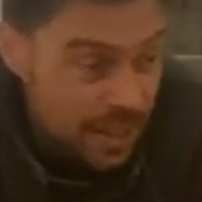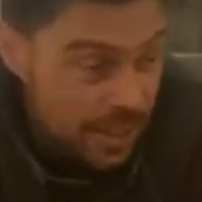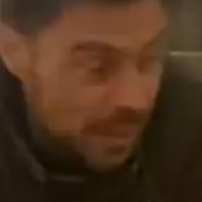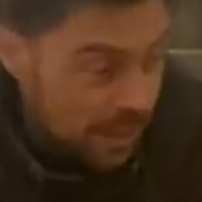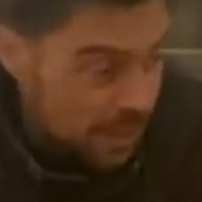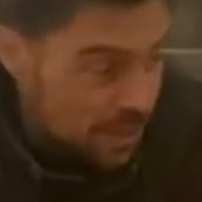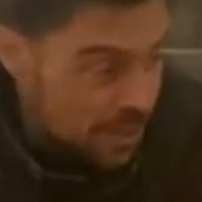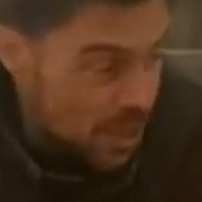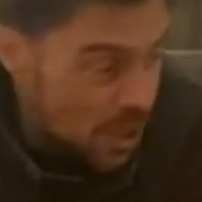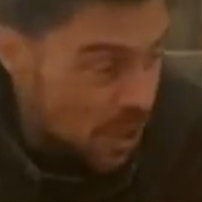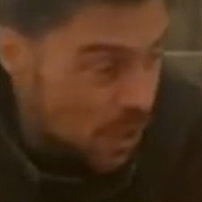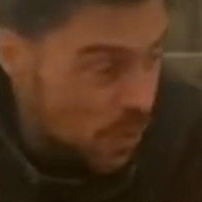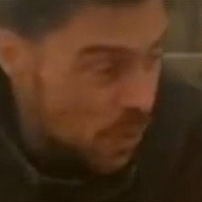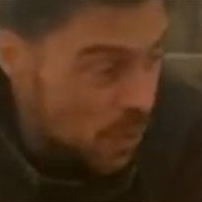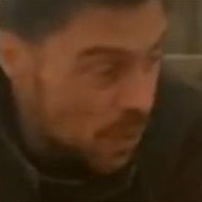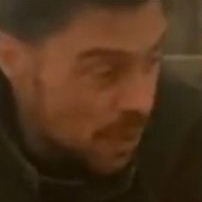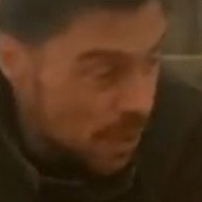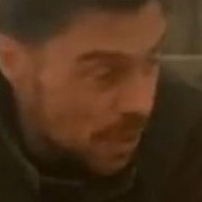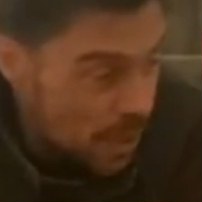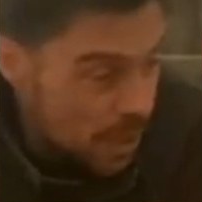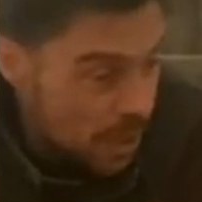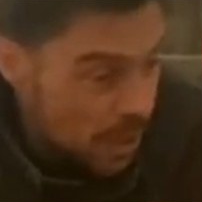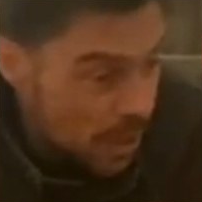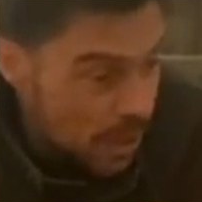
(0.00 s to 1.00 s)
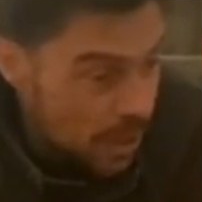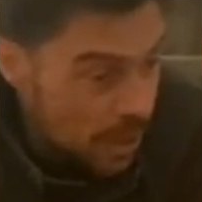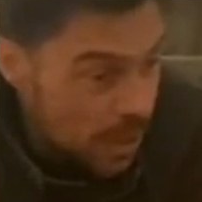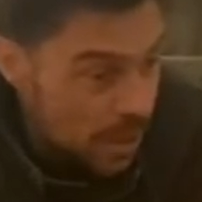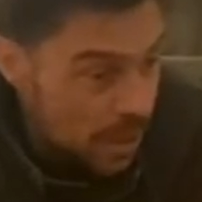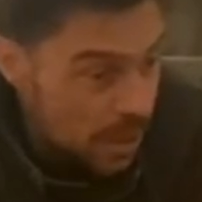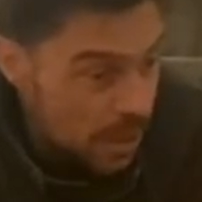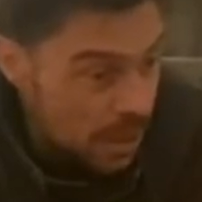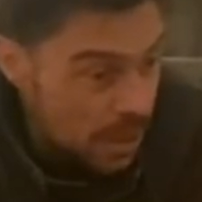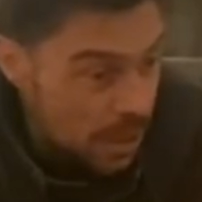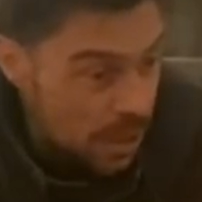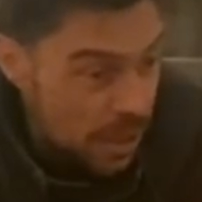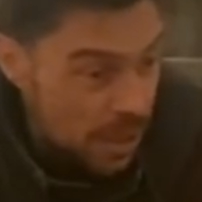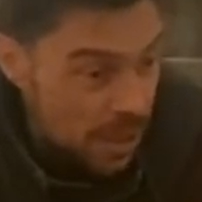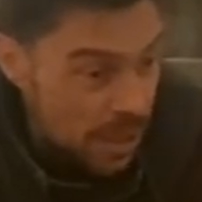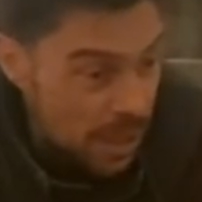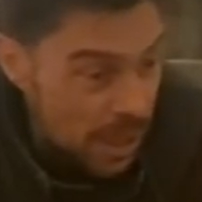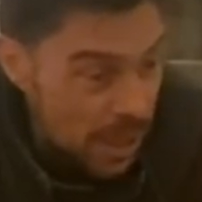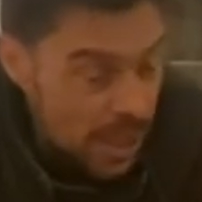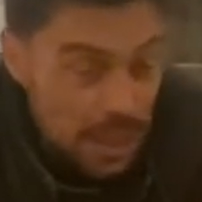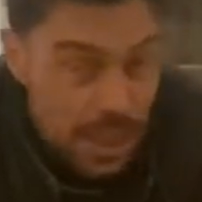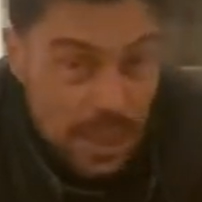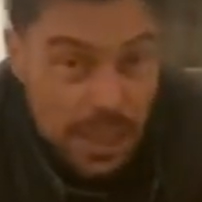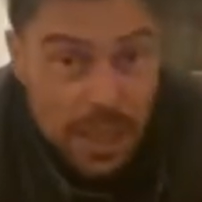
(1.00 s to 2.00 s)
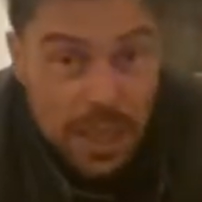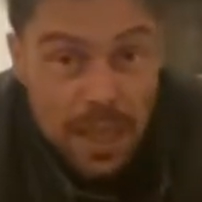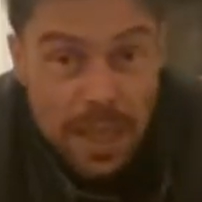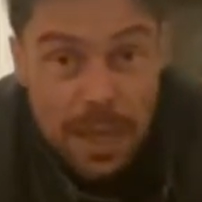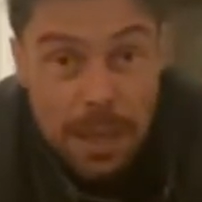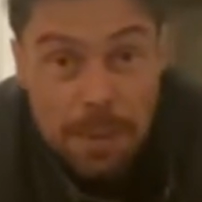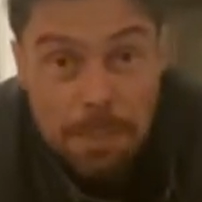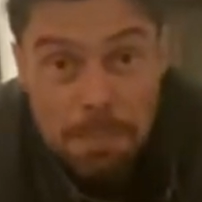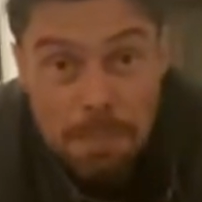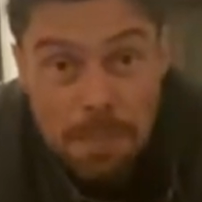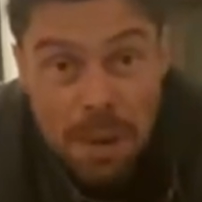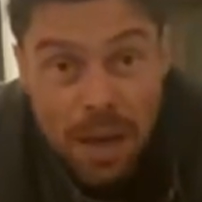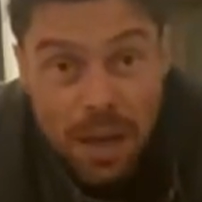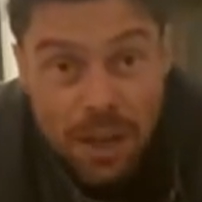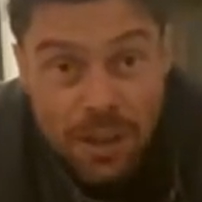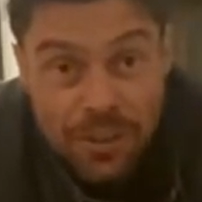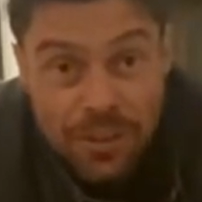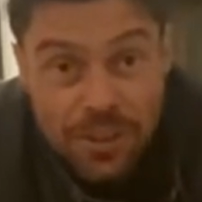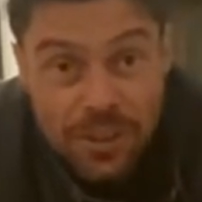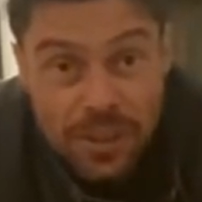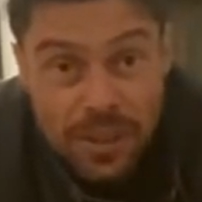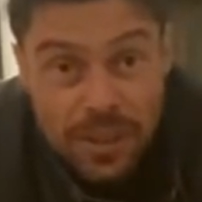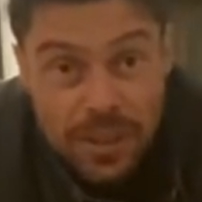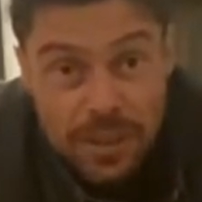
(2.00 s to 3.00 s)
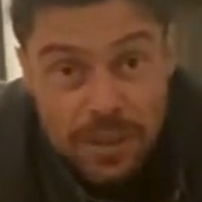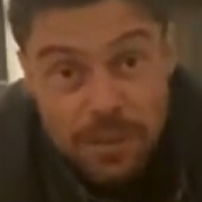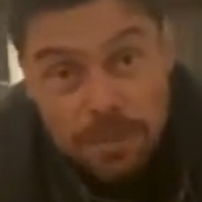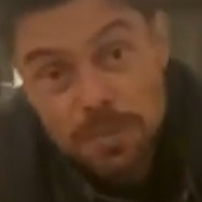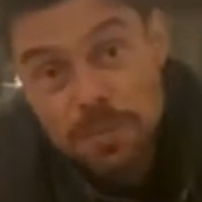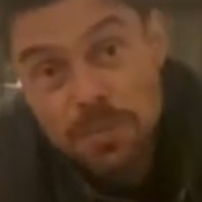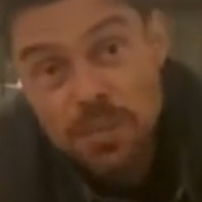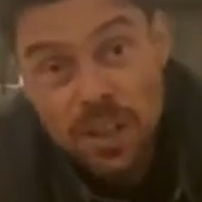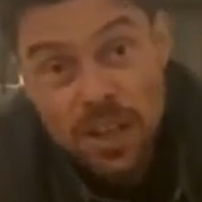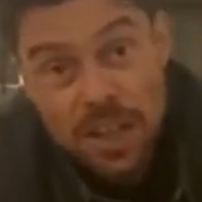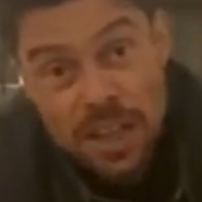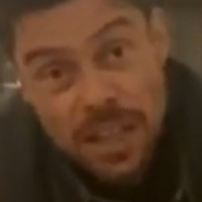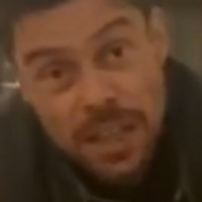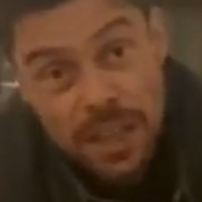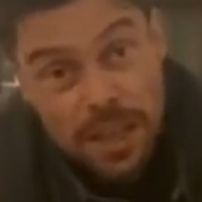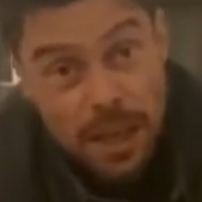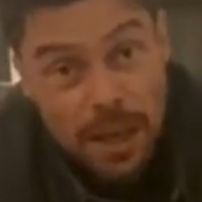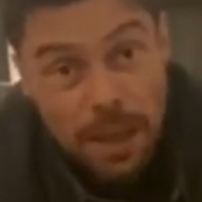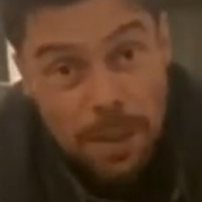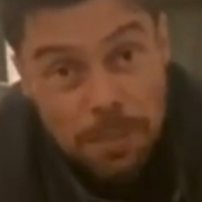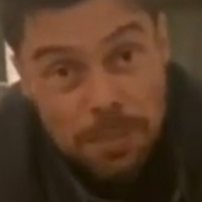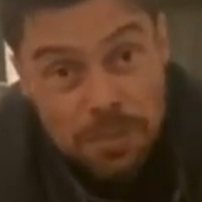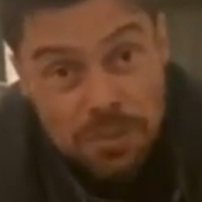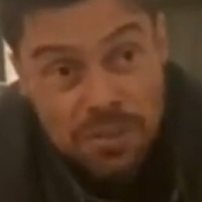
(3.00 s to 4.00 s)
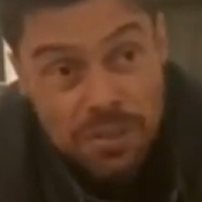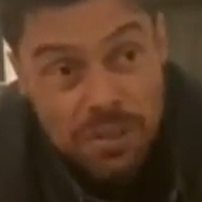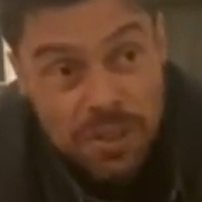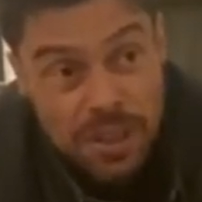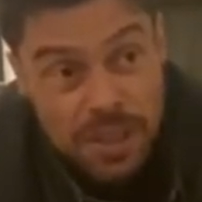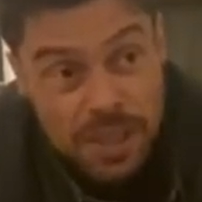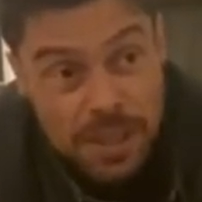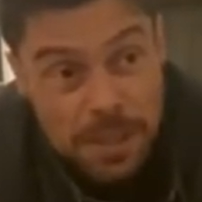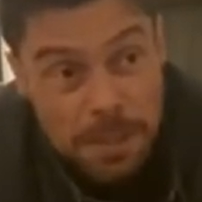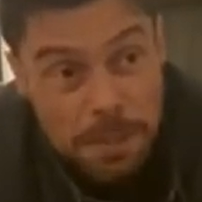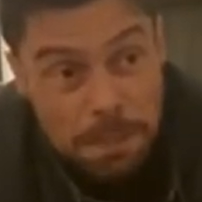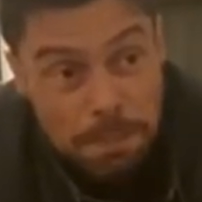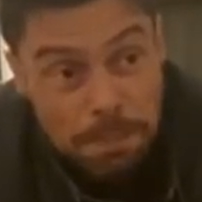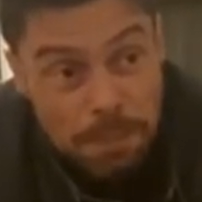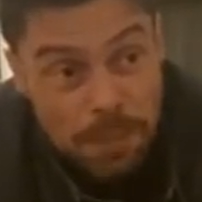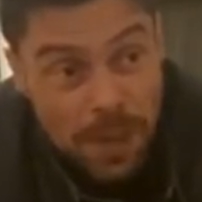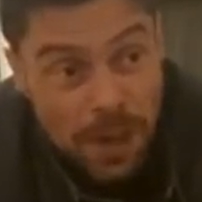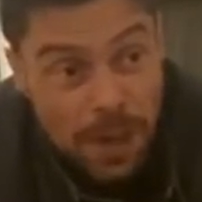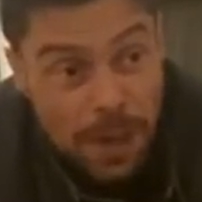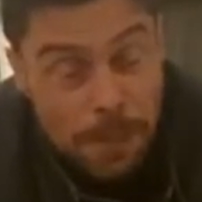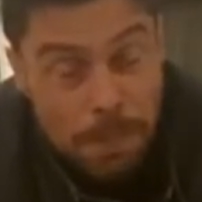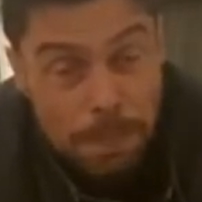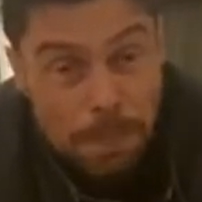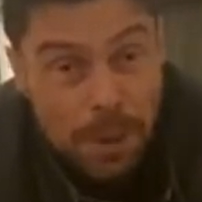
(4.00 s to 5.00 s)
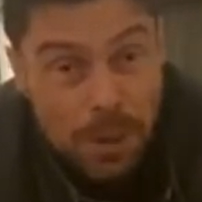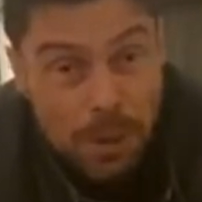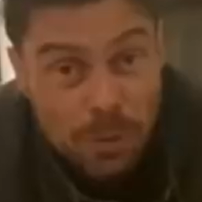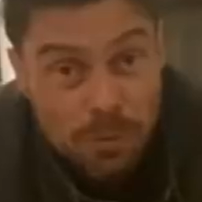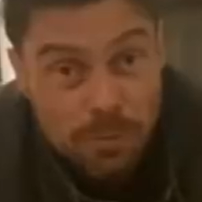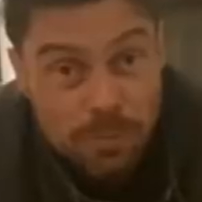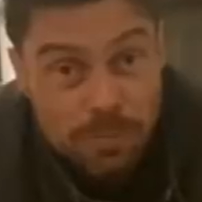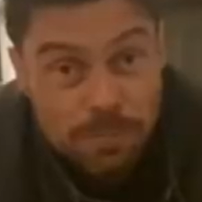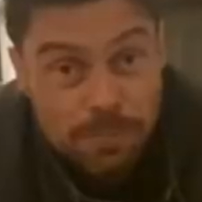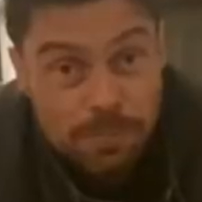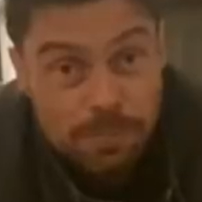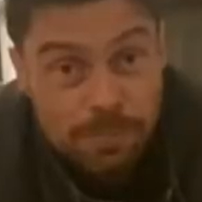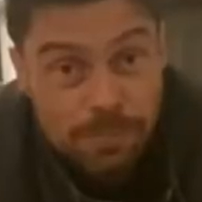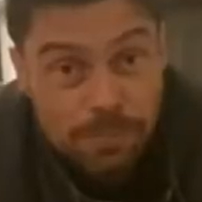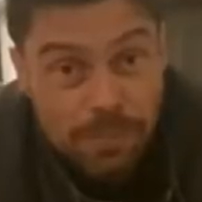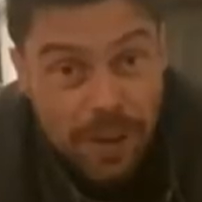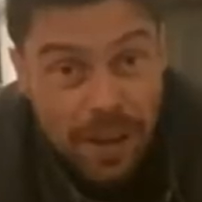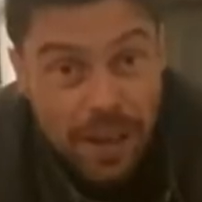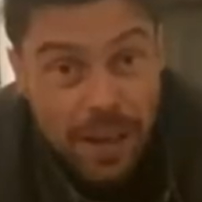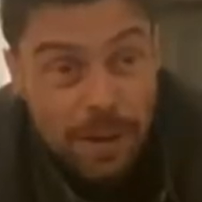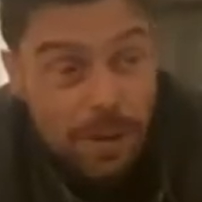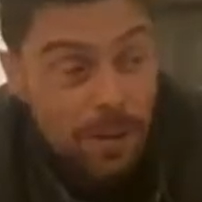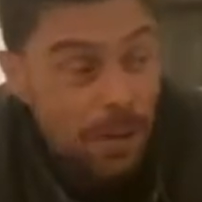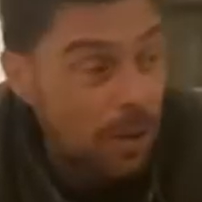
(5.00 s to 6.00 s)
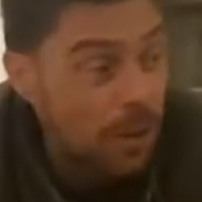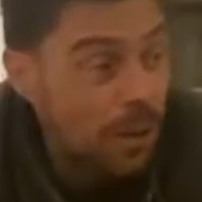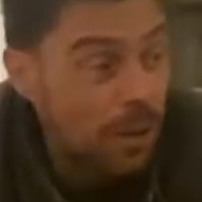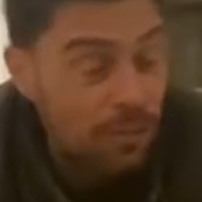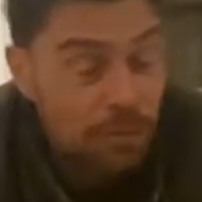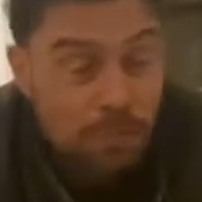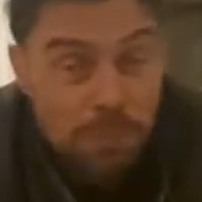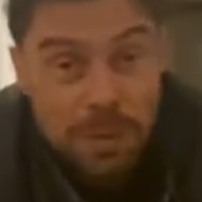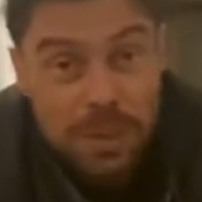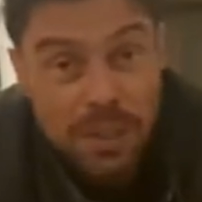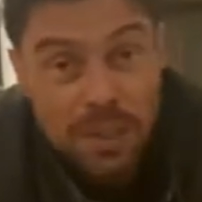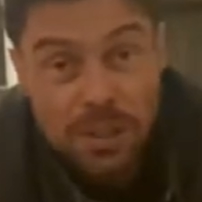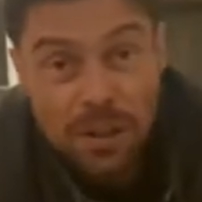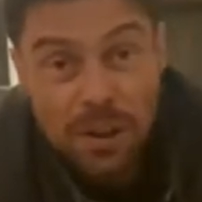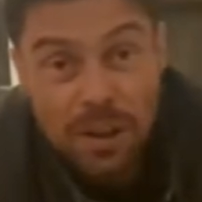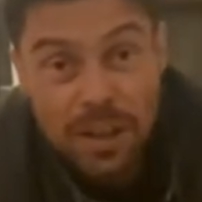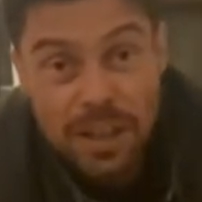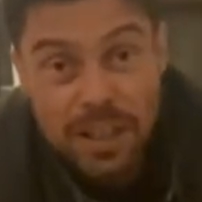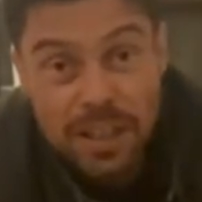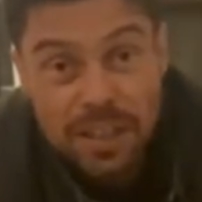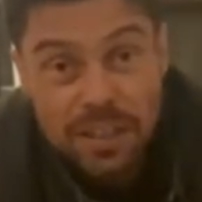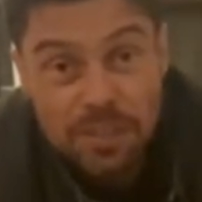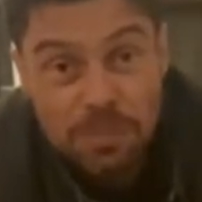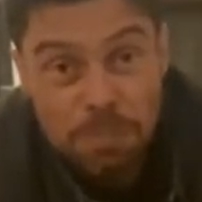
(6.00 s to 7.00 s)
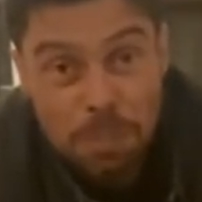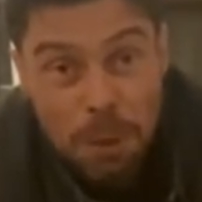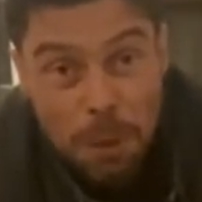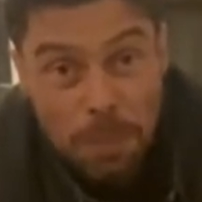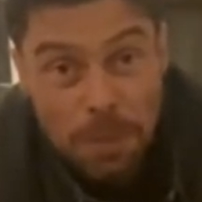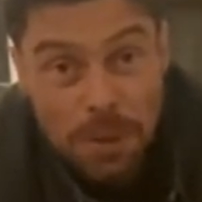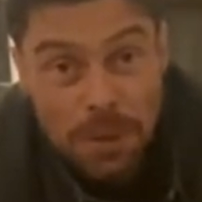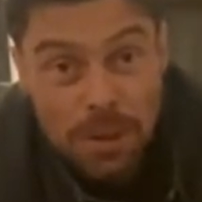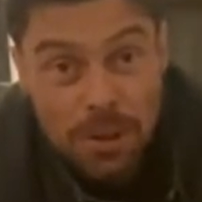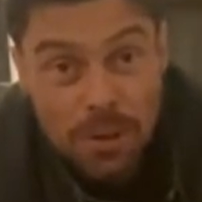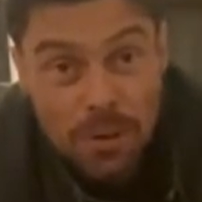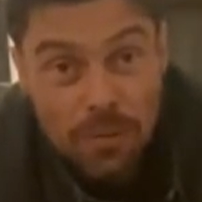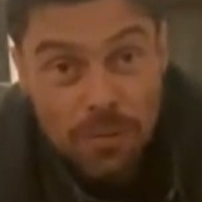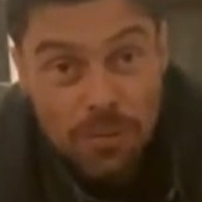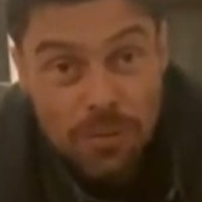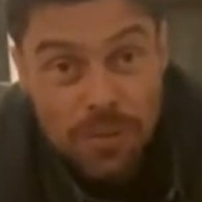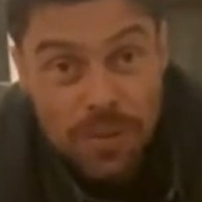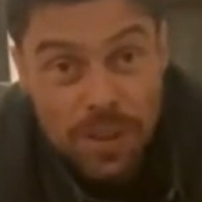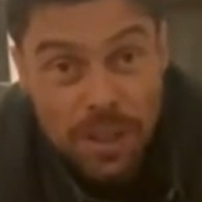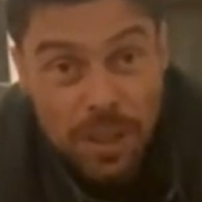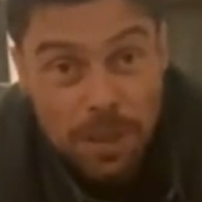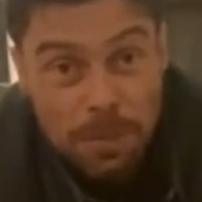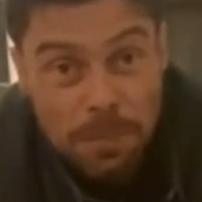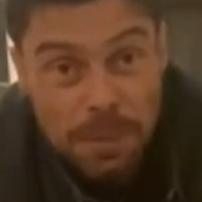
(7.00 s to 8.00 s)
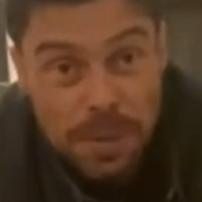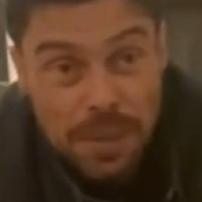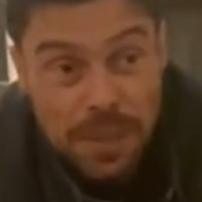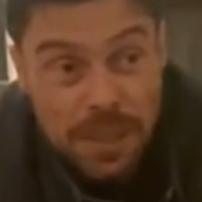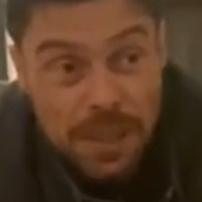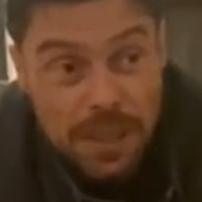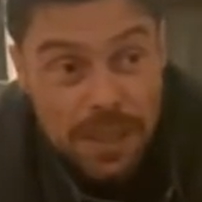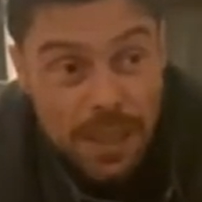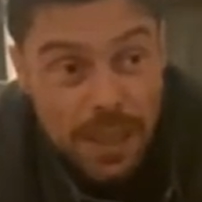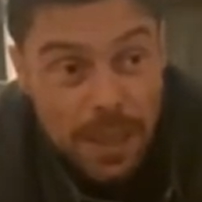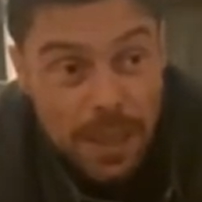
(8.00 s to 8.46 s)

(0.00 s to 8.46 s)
So caking it in mud, taking it up to the boat at half midnight is probably not going to be